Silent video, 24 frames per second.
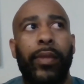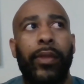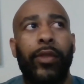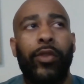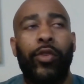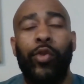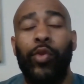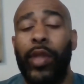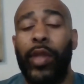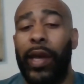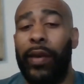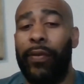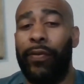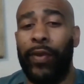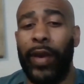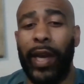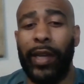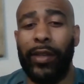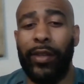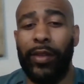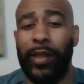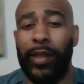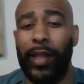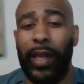do they
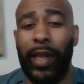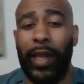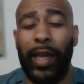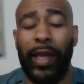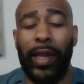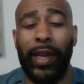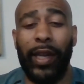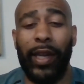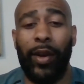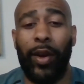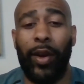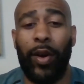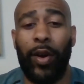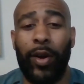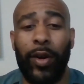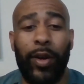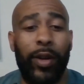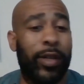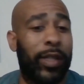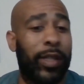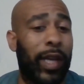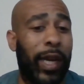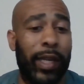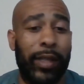factor that in at
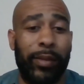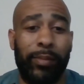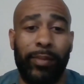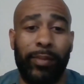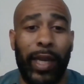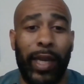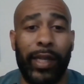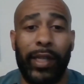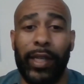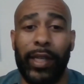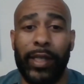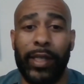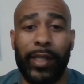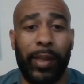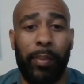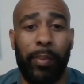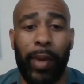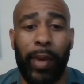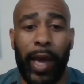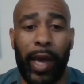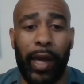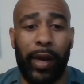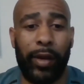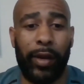all, or that doesn't
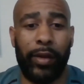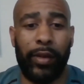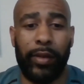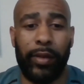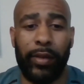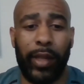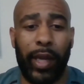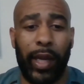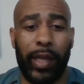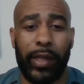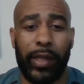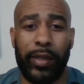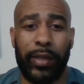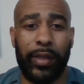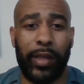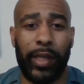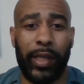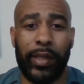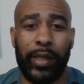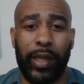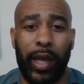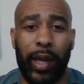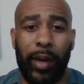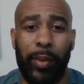matter?
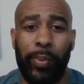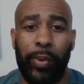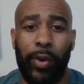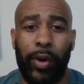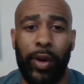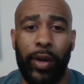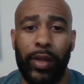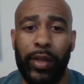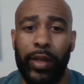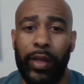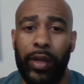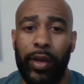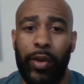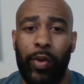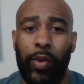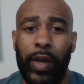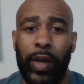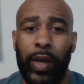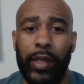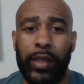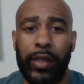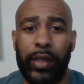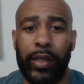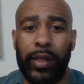That's not a part of the
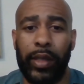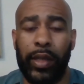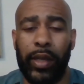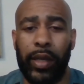equation.